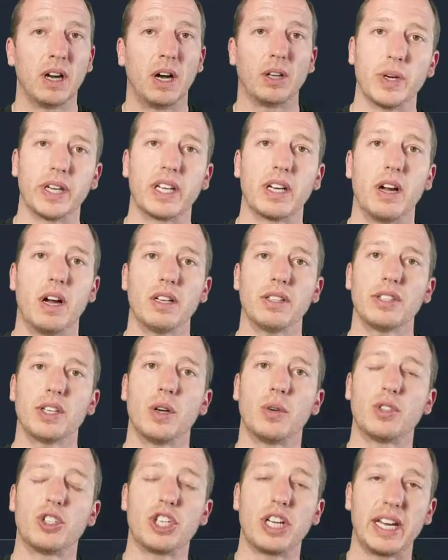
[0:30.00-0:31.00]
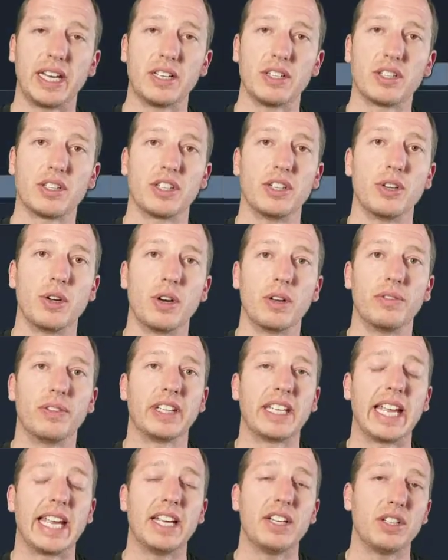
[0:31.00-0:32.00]
We can also change the
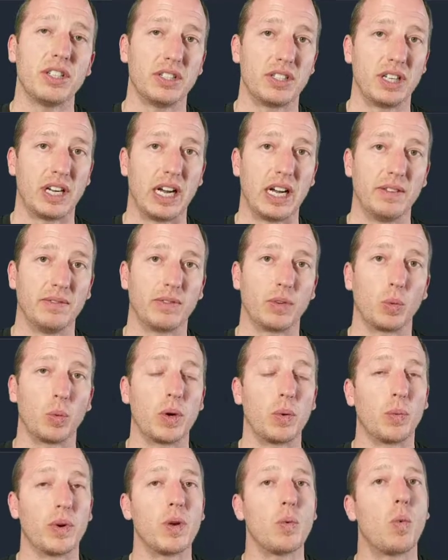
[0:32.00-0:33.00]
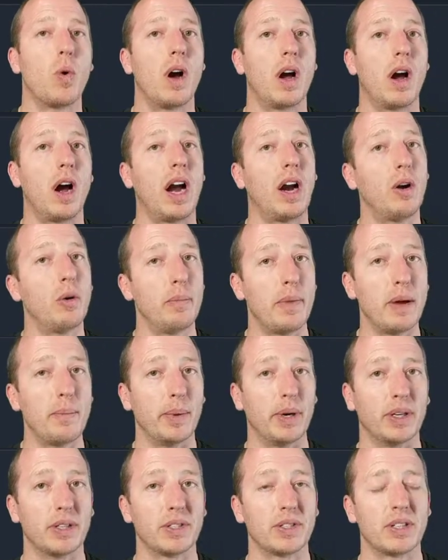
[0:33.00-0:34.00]
notification time for when we want our
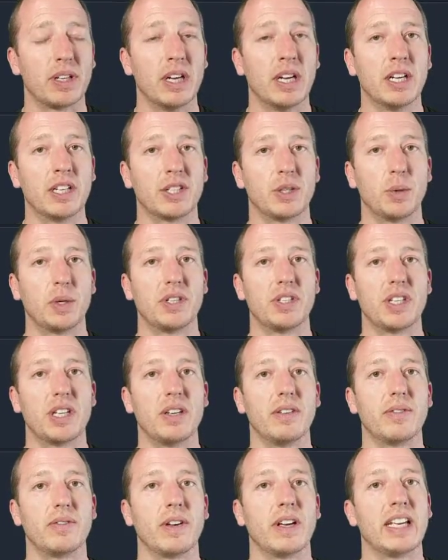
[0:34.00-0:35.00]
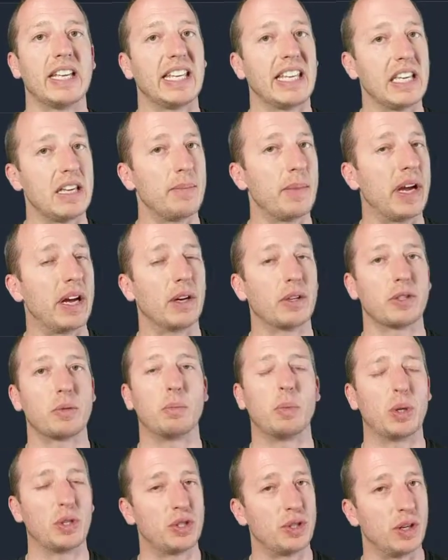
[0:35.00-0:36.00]
members to receive
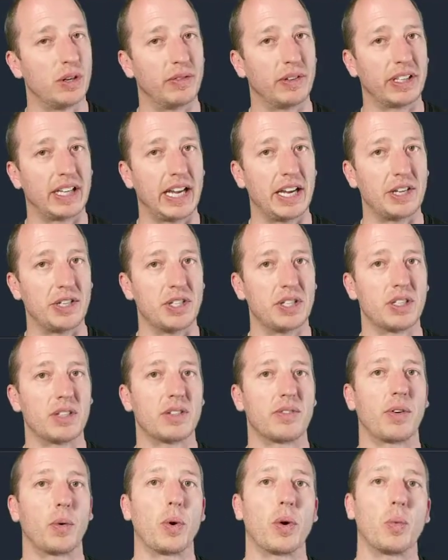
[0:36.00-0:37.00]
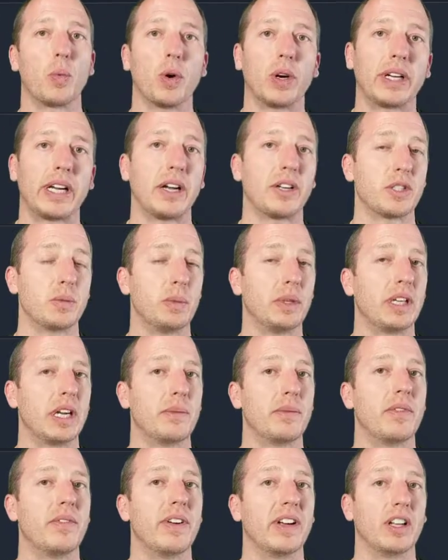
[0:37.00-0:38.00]
emails, push notifications for when workouts
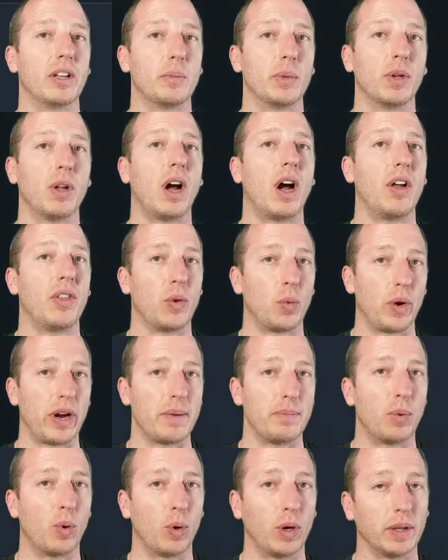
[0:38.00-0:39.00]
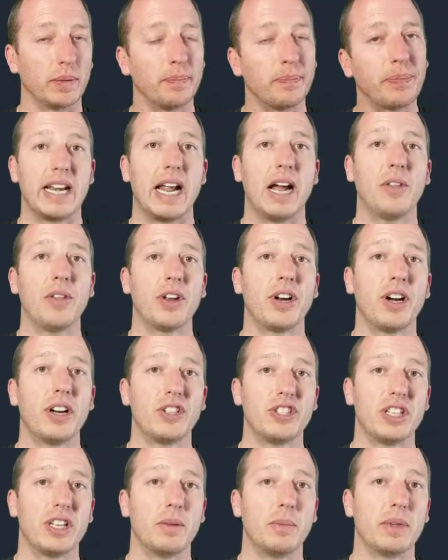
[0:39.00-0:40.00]
become available on the whiteboard. Now that our
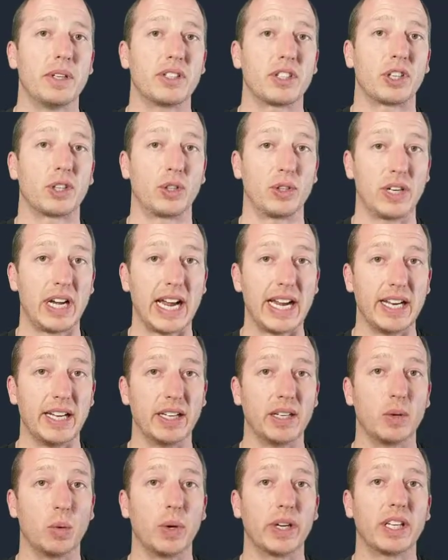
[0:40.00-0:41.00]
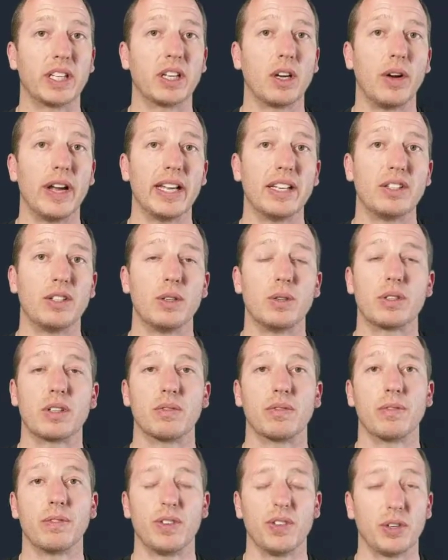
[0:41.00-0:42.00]
gym is created, we can go ahead and do
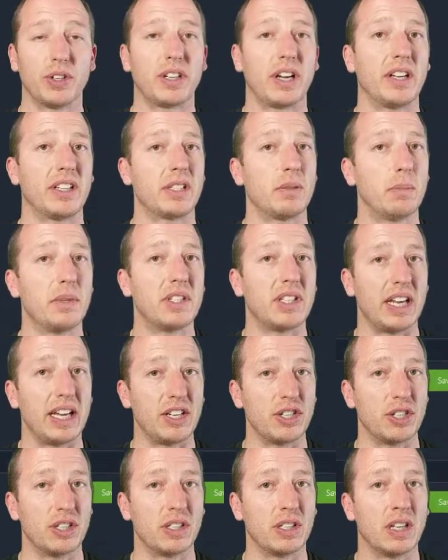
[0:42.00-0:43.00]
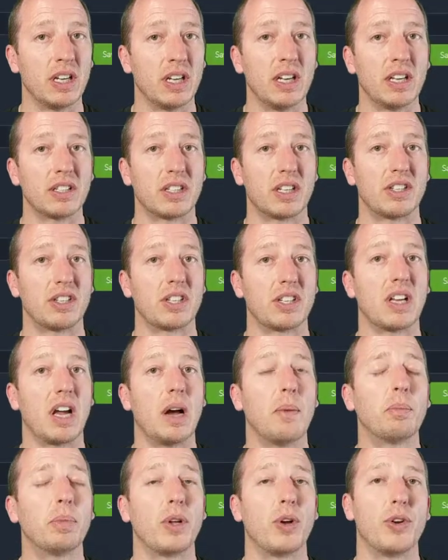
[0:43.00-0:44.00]
some further customization, such as
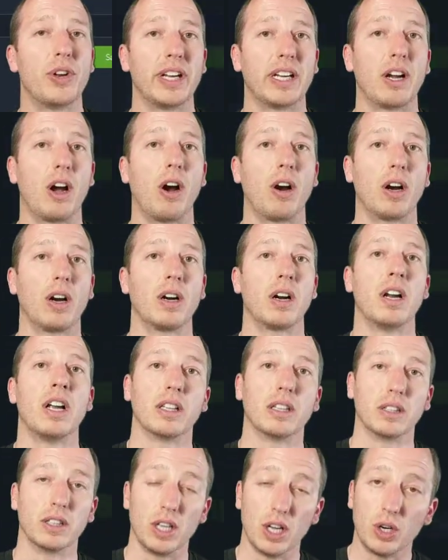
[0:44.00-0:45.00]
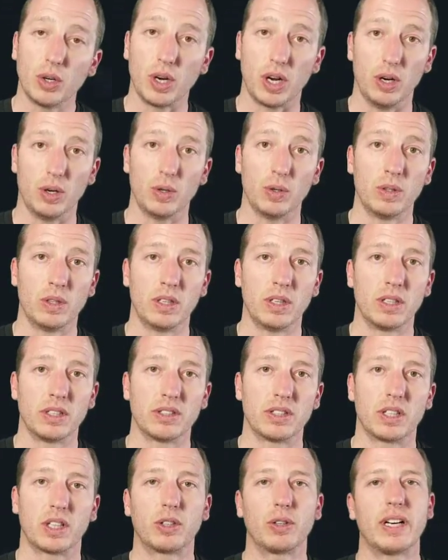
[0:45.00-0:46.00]
uploading our logo
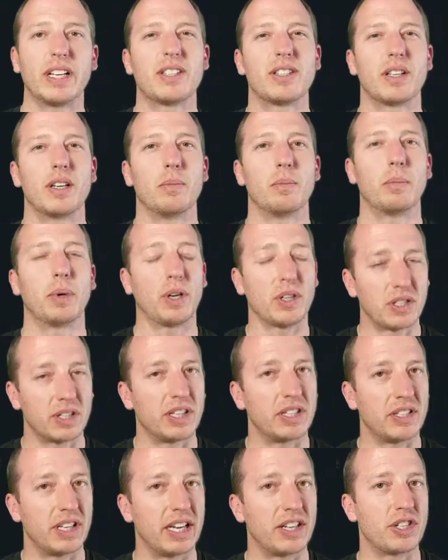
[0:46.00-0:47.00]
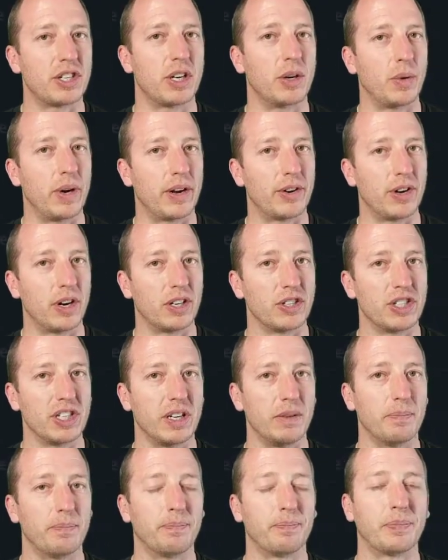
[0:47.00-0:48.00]
to create some personalization around our
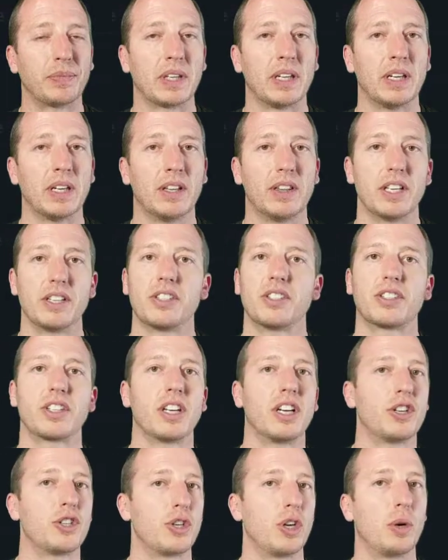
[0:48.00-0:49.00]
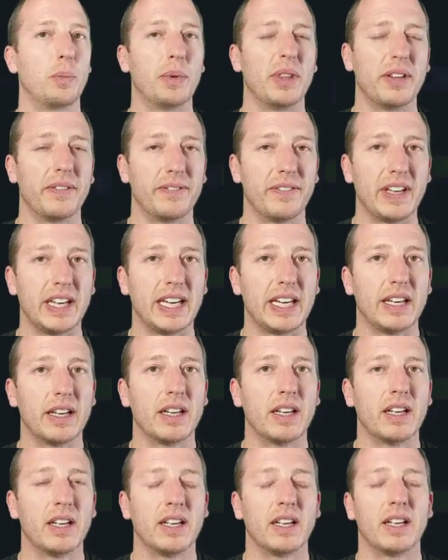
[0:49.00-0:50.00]
gym. This is going to show up in the feed
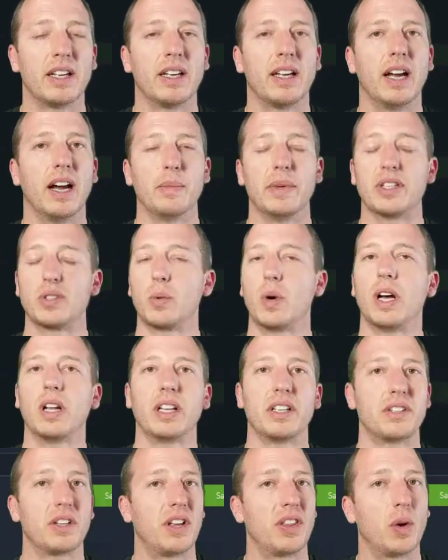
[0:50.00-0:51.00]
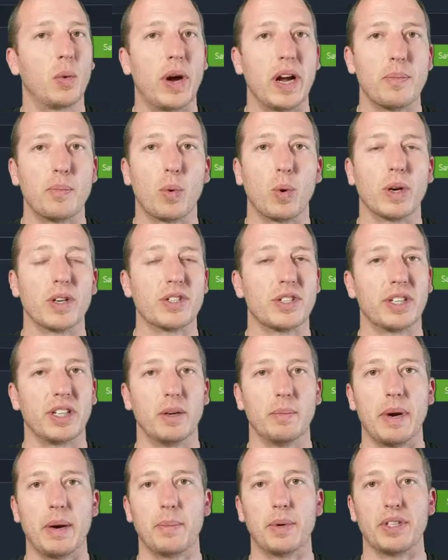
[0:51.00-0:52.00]
as well as on the whiteboard so
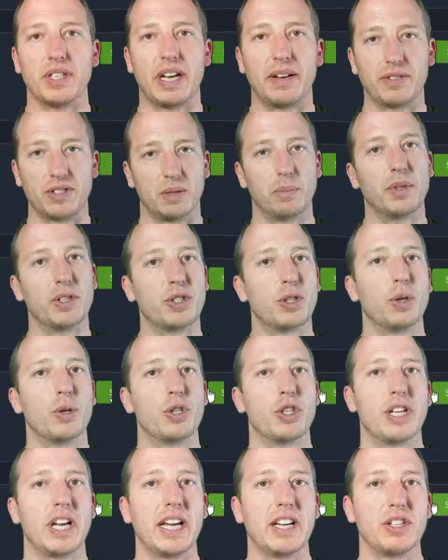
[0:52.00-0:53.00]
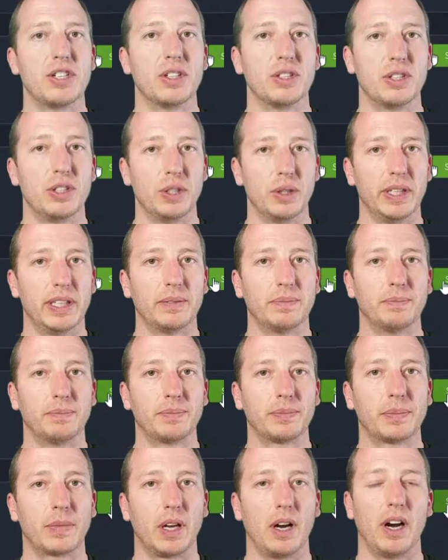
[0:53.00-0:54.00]
your members have some association to it.
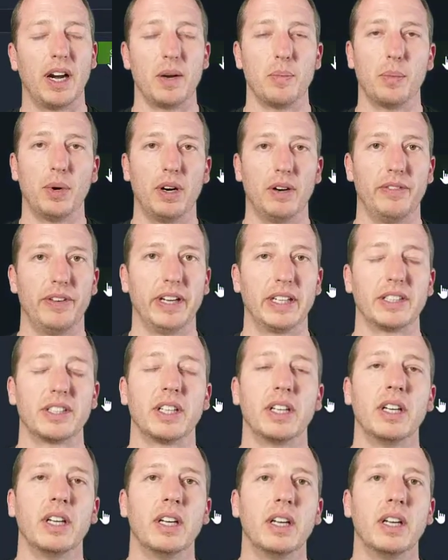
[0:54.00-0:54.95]
All right, perfect.